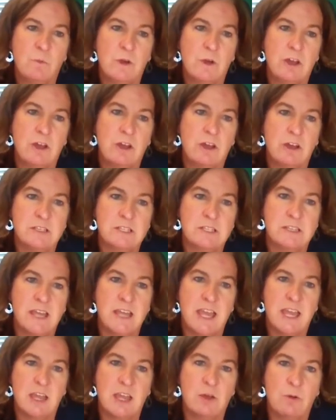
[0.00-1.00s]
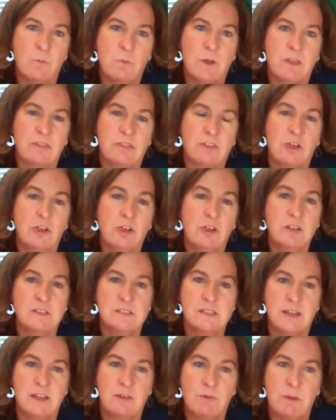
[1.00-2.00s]
We're here today with current
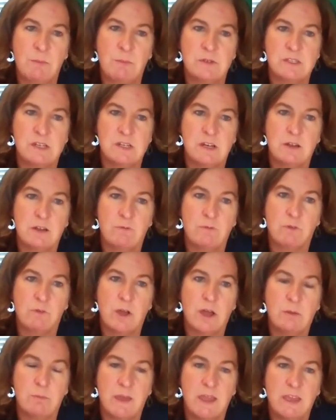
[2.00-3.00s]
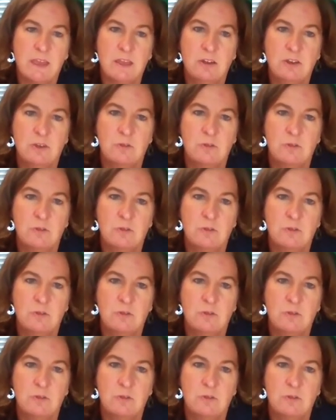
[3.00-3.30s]
State Representative Ron Bacon,